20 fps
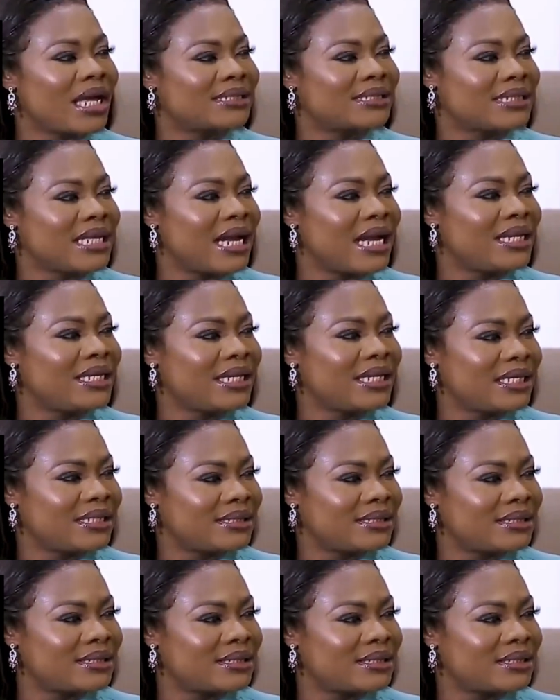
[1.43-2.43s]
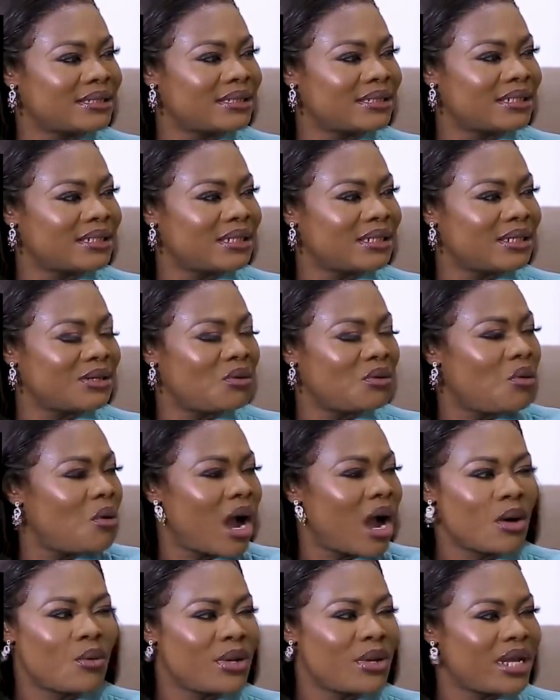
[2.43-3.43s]
as Ghanaians? Who
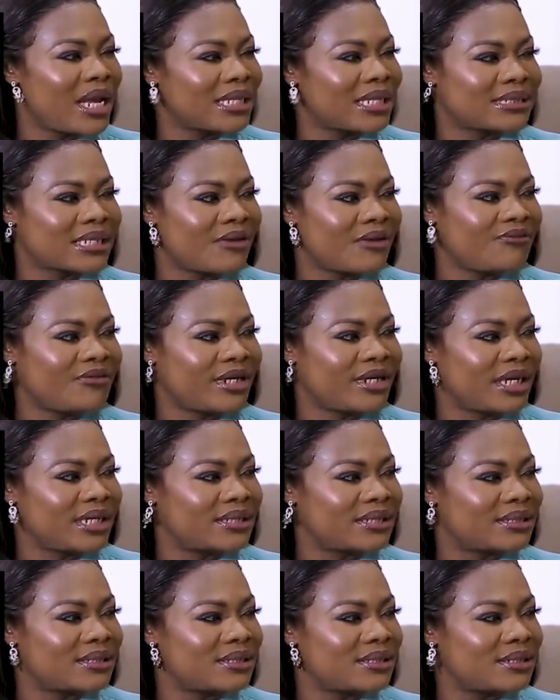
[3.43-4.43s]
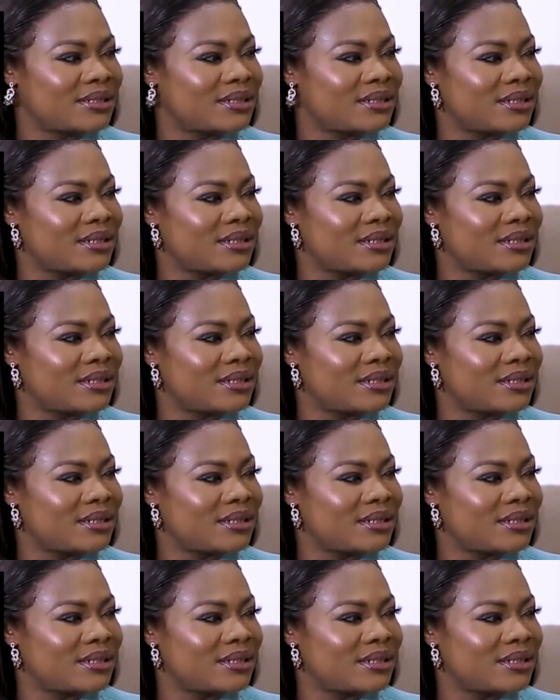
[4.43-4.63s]
are we as Africans?